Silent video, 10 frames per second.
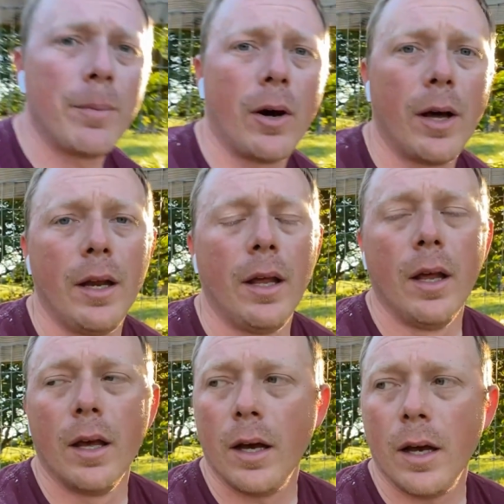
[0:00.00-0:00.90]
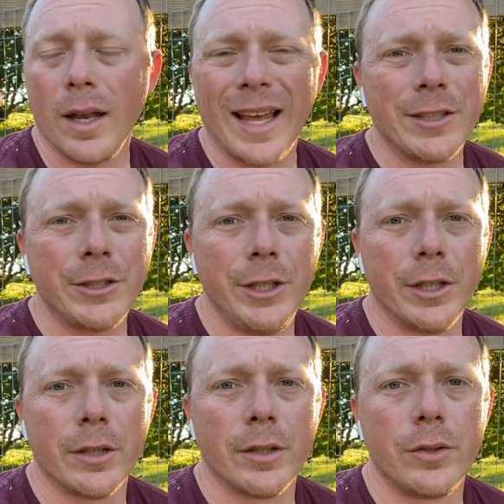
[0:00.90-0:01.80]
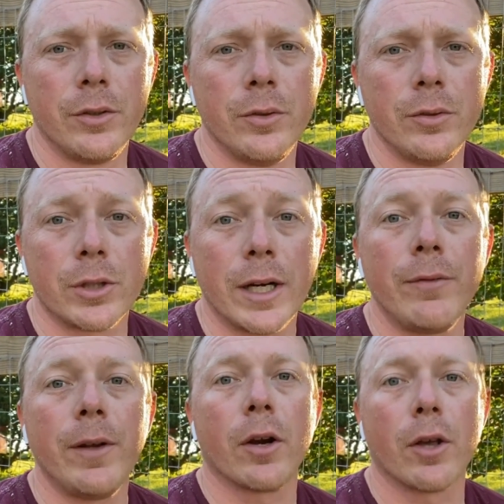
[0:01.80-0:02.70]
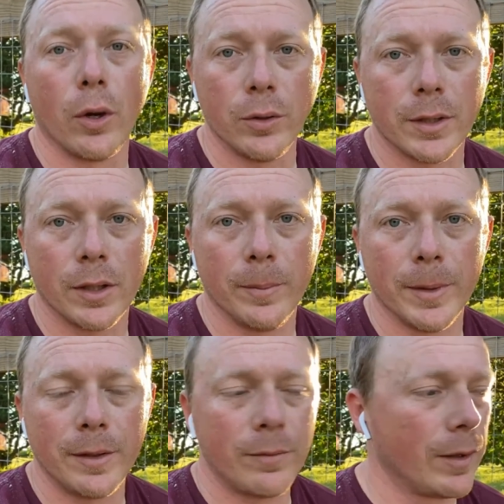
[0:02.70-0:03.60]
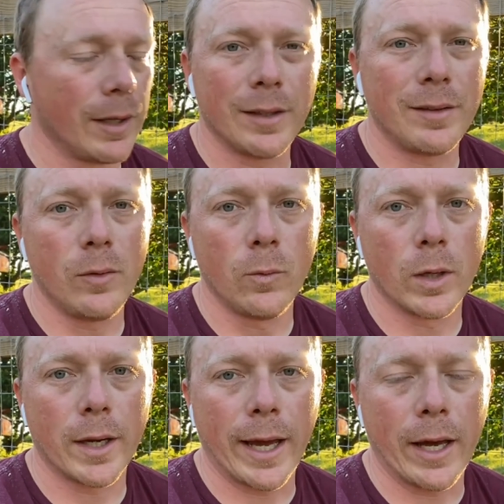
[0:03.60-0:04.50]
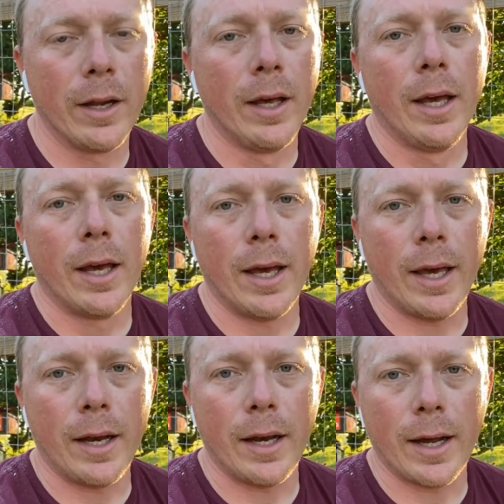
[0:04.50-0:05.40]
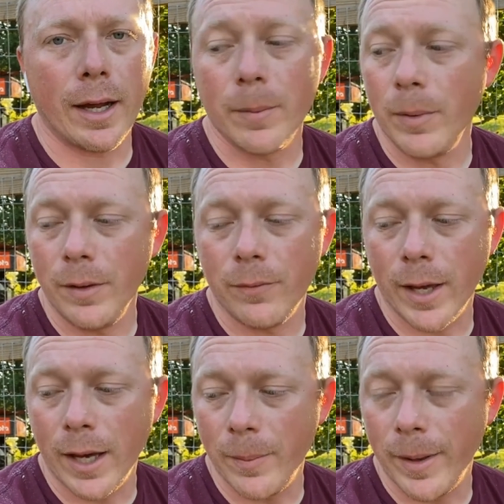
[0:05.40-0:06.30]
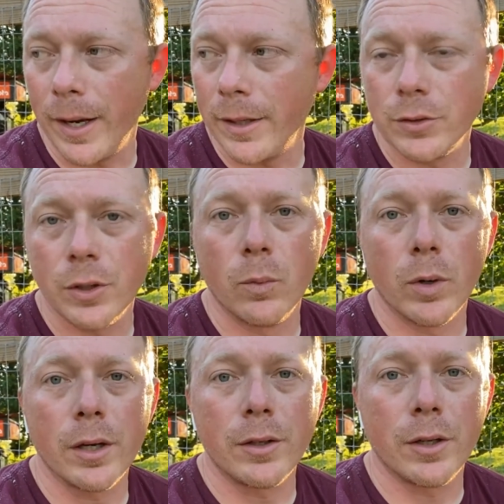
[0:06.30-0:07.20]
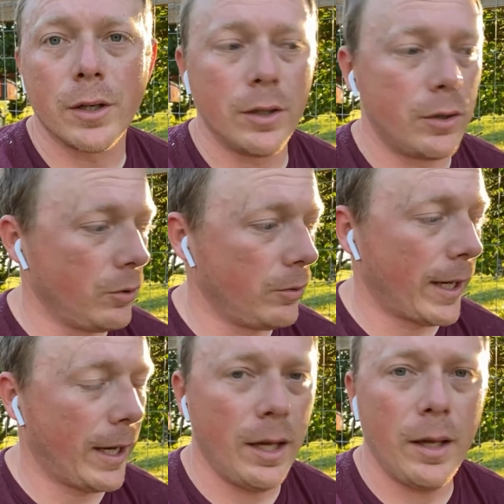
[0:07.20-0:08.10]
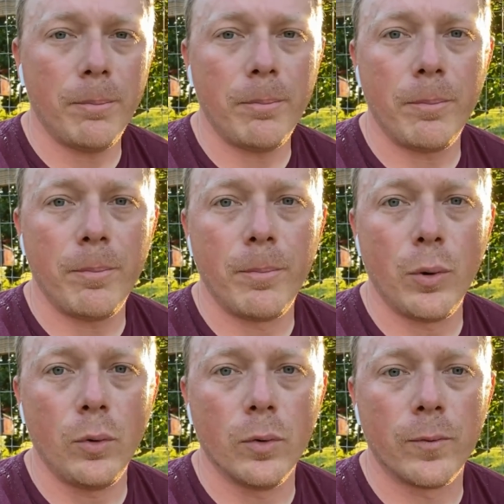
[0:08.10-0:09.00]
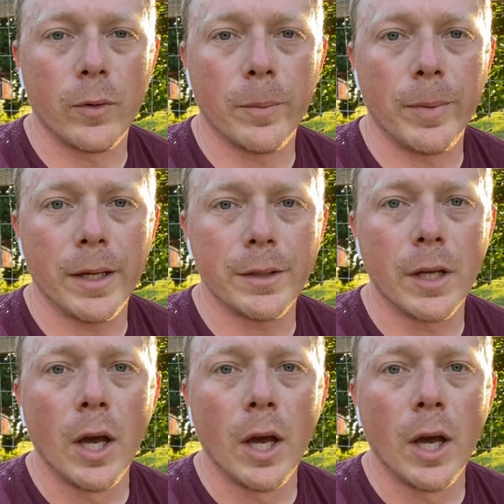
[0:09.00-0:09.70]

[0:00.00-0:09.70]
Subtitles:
bought last year to try to feed our goats a little bit differently. It didn't work out, and I completely forgot about it. So we're going to turn it into a pool for the pigs.